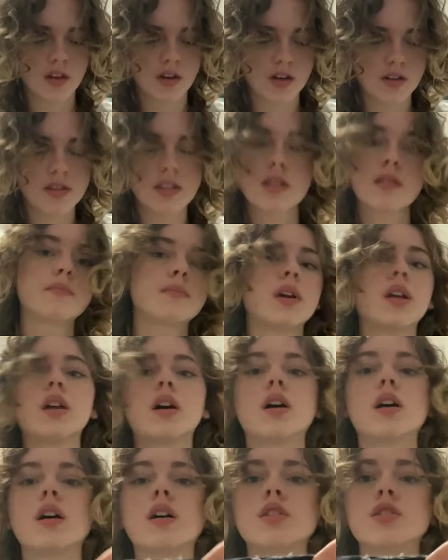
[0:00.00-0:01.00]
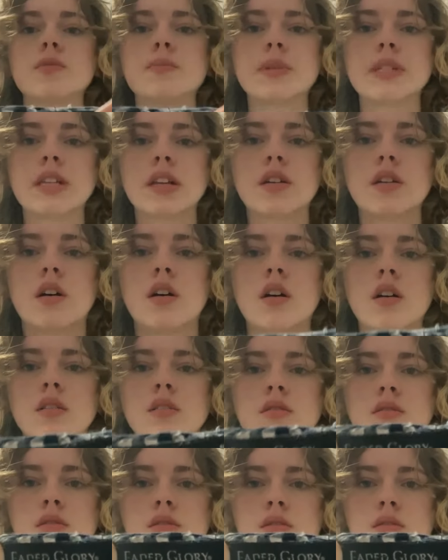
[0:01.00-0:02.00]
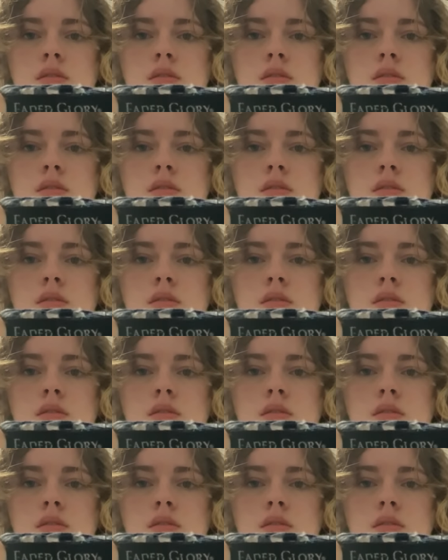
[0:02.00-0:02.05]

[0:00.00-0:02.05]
it's made out of 100% cotton.